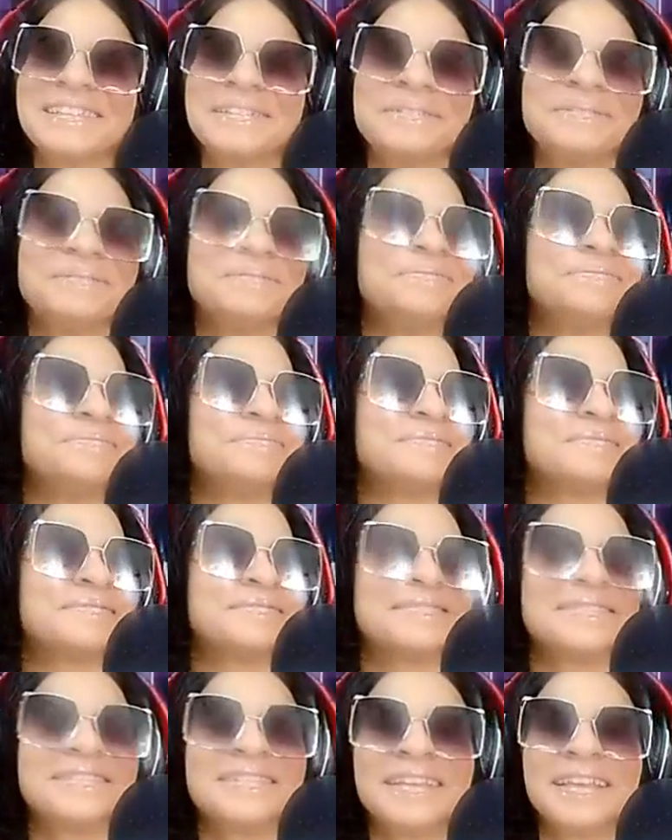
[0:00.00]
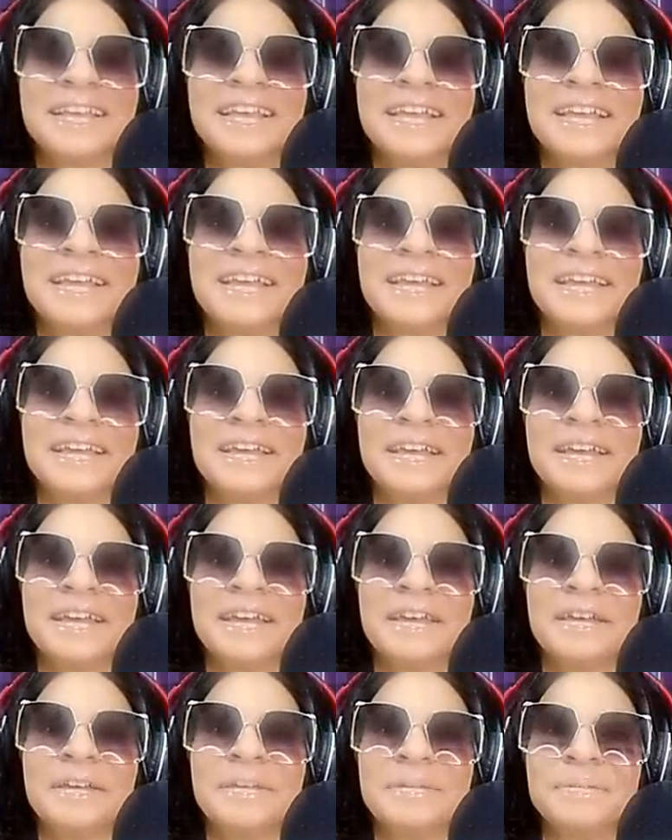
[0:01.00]

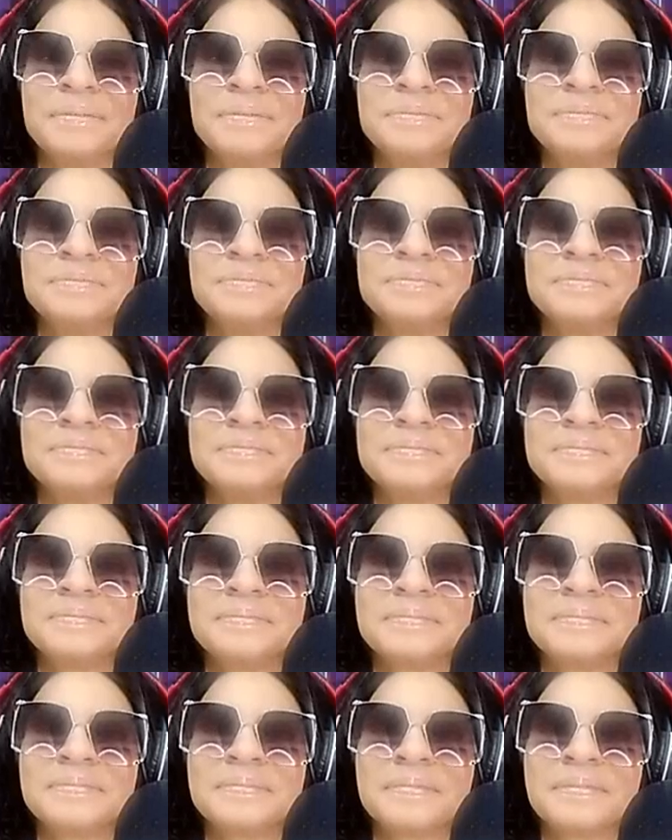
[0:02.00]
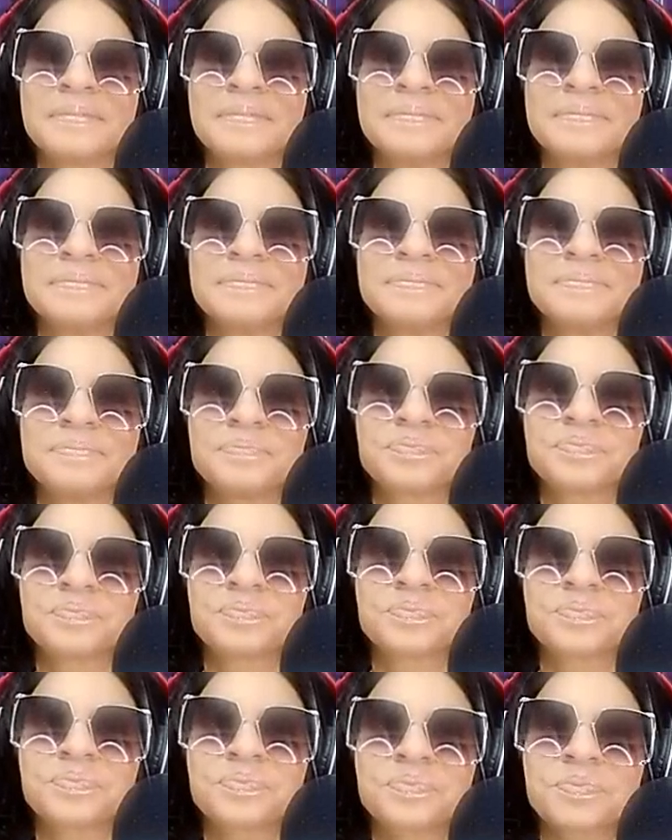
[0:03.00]

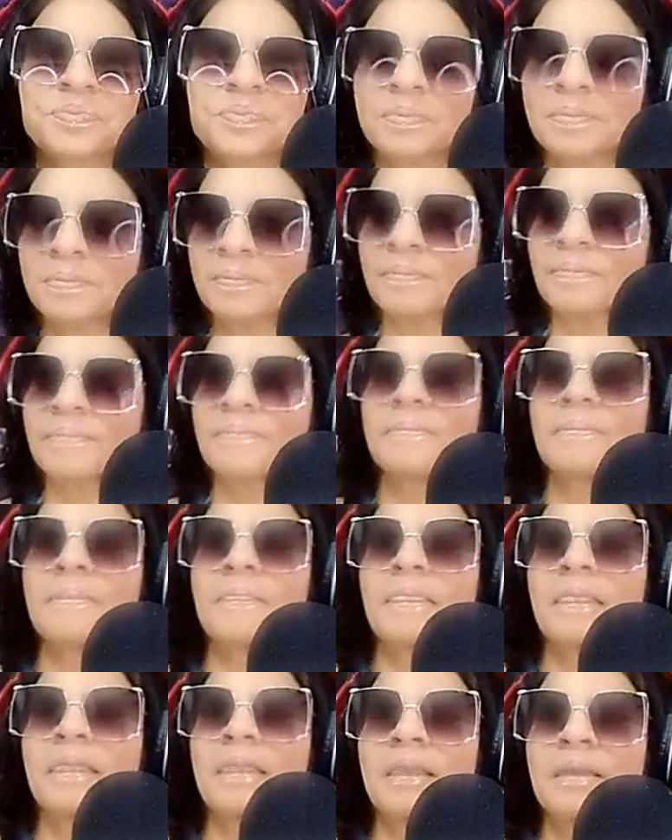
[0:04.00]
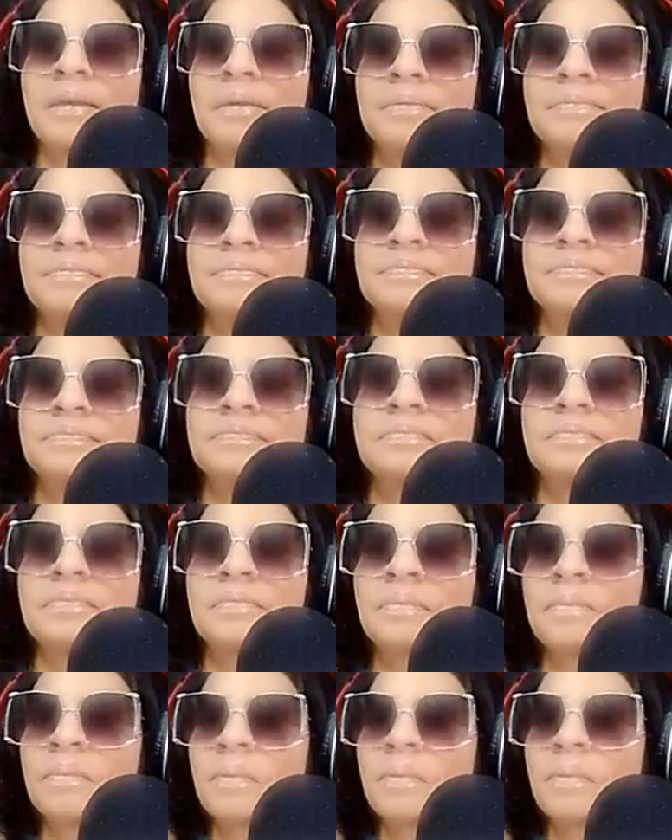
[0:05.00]
(silent)